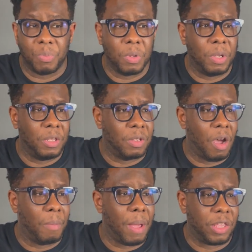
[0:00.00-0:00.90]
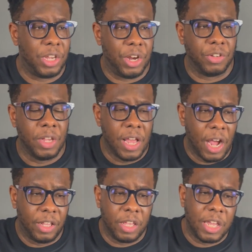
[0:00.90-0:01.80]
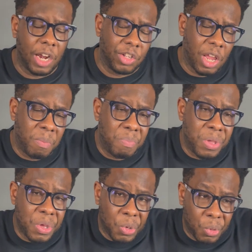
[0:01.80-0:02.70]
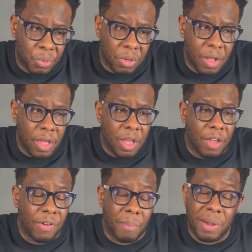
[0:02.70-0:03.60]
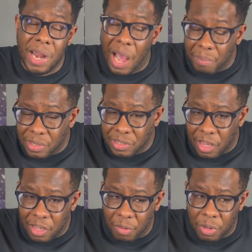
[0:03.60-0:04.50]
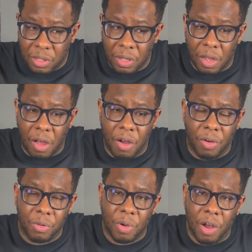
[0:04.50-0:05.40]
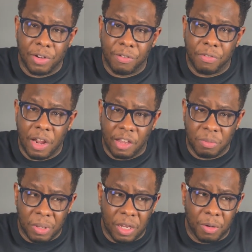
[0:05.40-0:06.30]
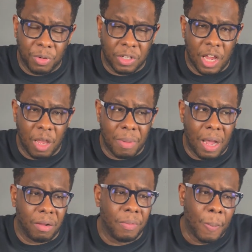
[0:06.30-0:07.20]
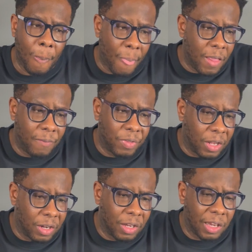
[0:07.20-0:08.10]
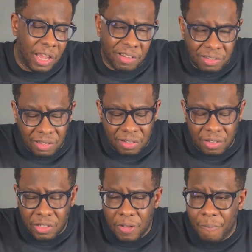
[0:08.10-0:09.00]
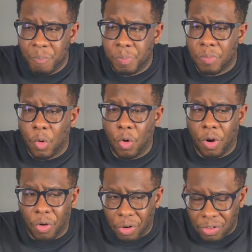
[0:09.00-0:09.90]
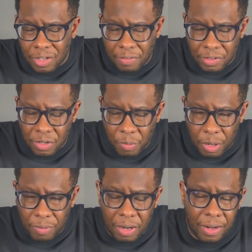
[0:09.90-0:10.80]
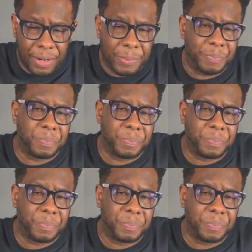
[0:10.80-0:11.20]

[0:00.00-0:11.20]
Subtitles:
He's gone back years. I think he kind of debuted, if I'm not mistaken, with the all new, all different X-Men, which came out, I think in the late 60s or early 70s, somewhere around there.